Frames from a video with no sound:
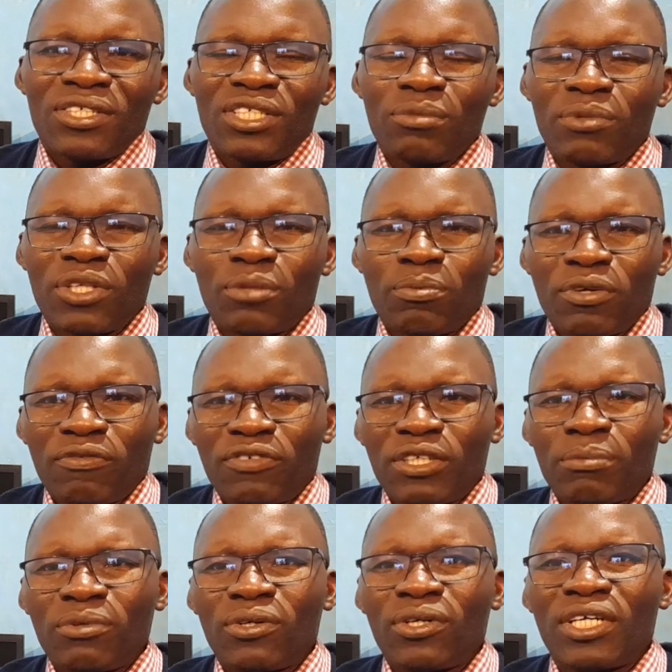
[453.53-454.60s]
Timothy
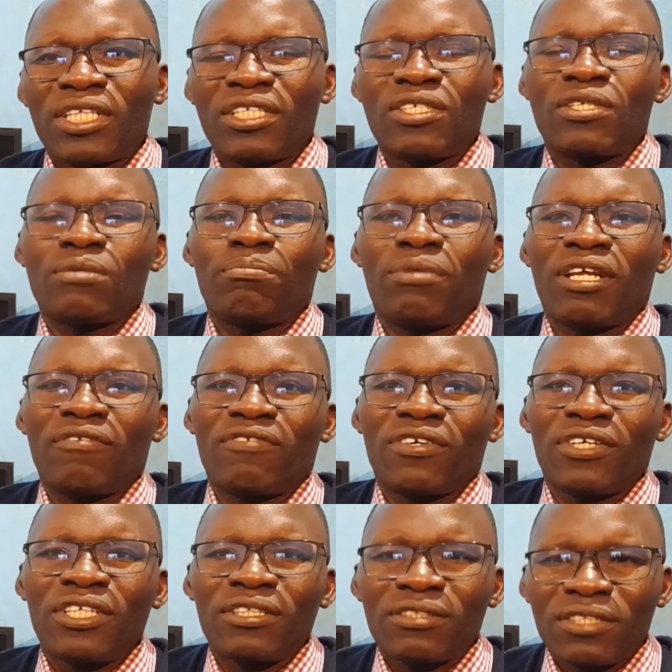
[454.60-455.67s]
Profitable, and this is
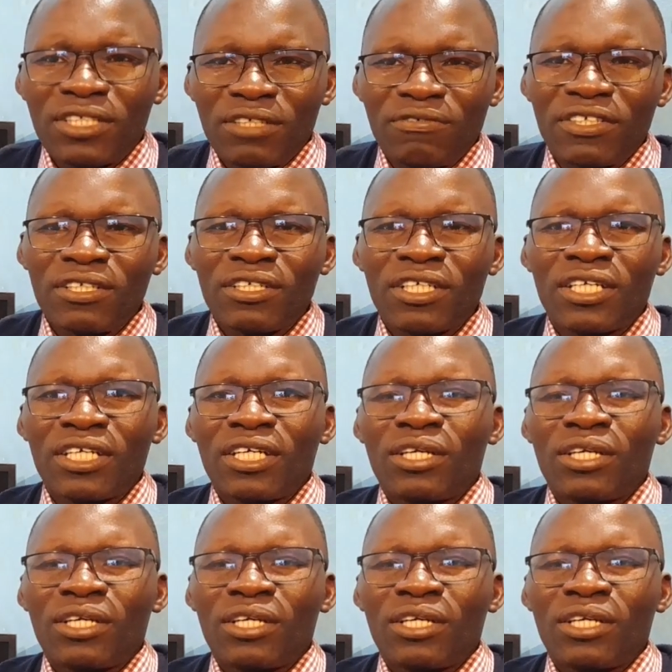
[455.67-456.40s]
Blevoy TV.